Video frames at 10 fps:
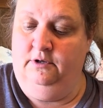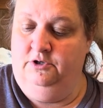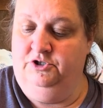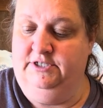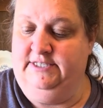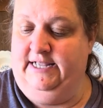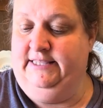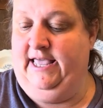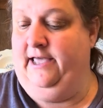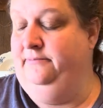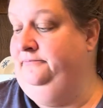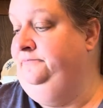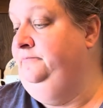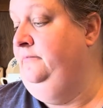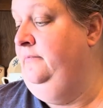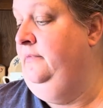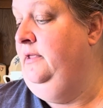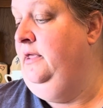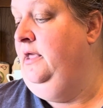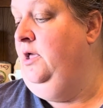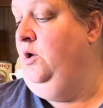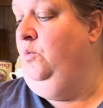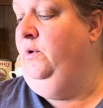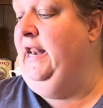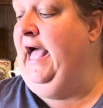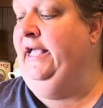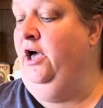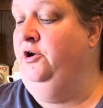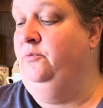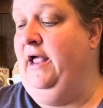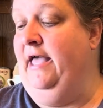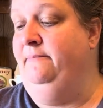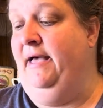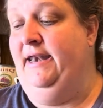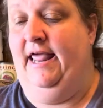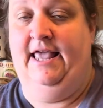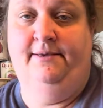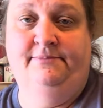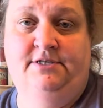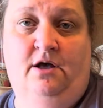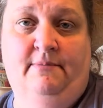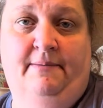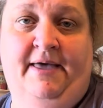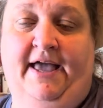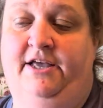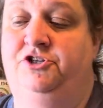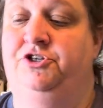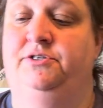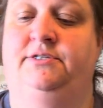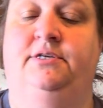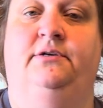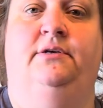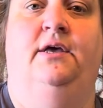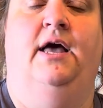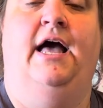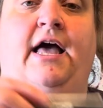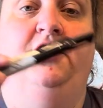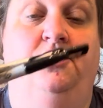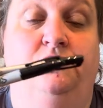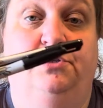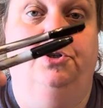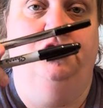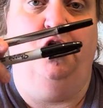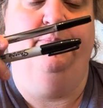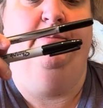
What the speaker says: Just like that. When I go to write my names on my packages, I use Sharpie